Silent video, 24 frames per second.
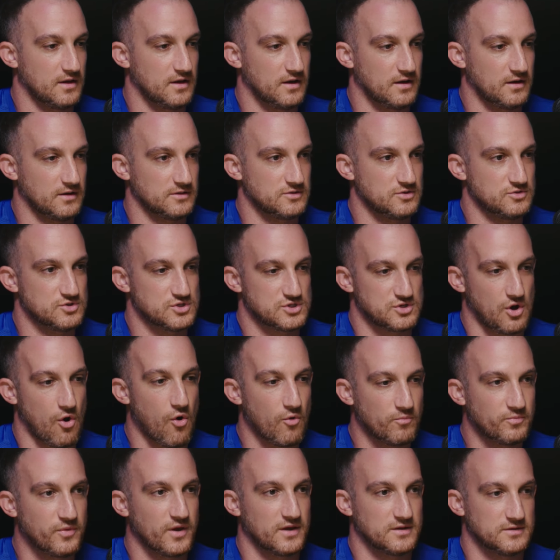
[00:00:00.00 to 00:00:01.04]
uh, you just
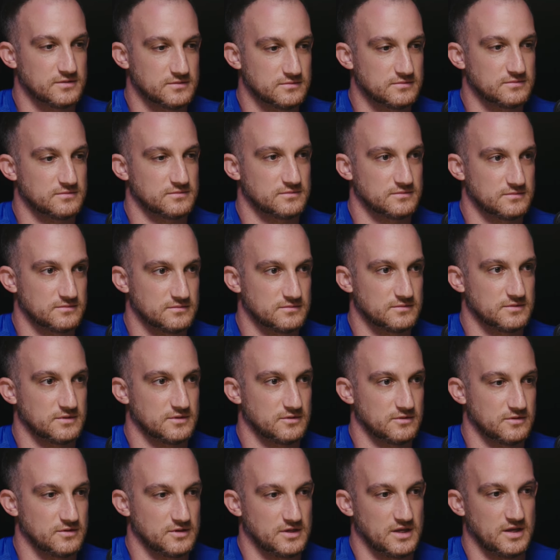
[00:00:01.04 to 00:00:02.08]
hope that you
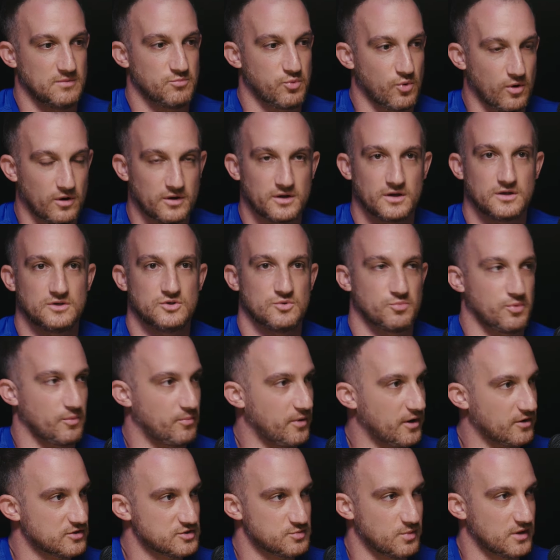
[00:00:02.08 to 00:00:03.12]
know you keep working, you
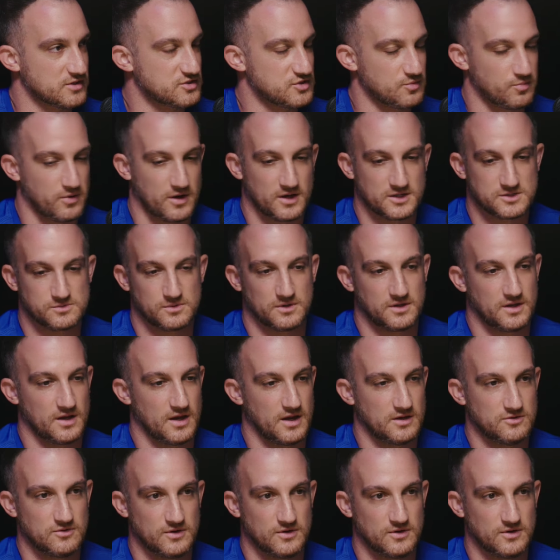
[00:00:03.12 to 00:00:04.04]
prepare as best you possibly can.